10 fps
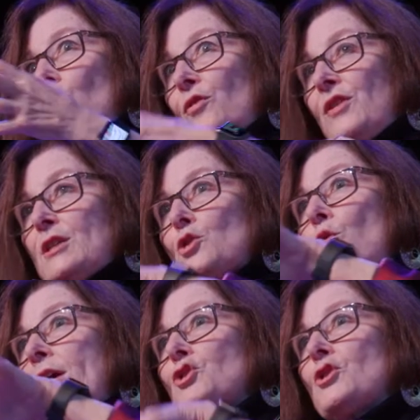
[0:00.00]
these
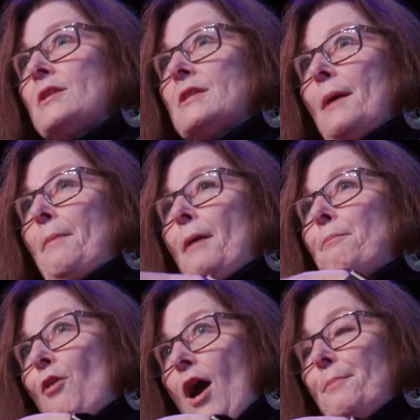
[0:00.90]
questions about
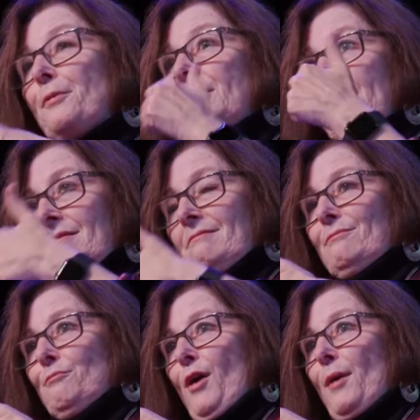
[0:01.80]
property
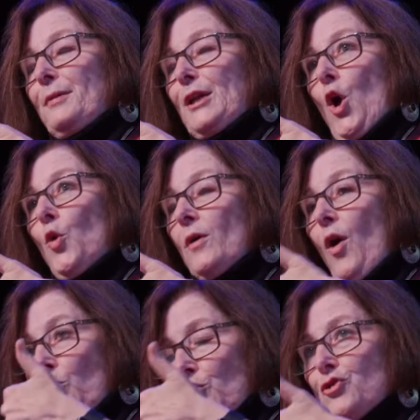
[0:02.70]

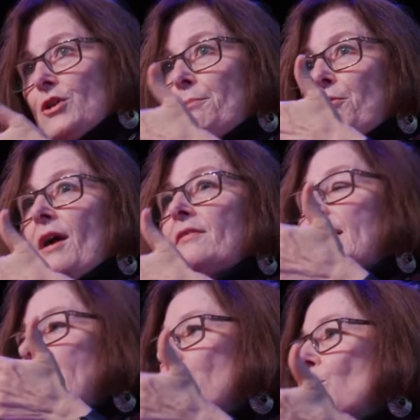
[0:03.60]
ownership, private
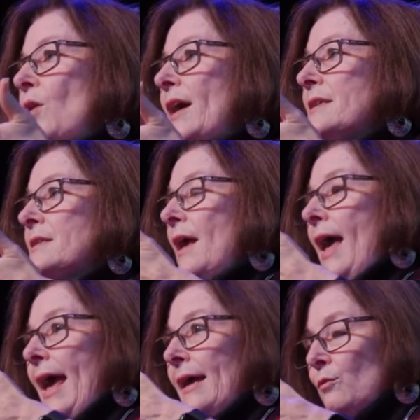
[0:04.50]
and otherwise,
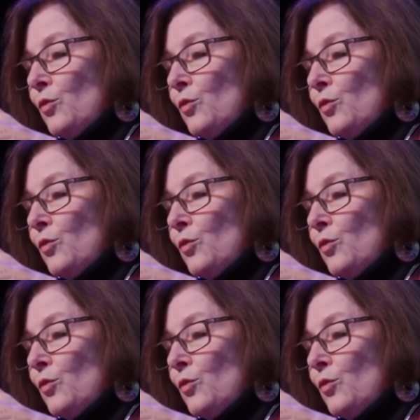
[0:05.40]
and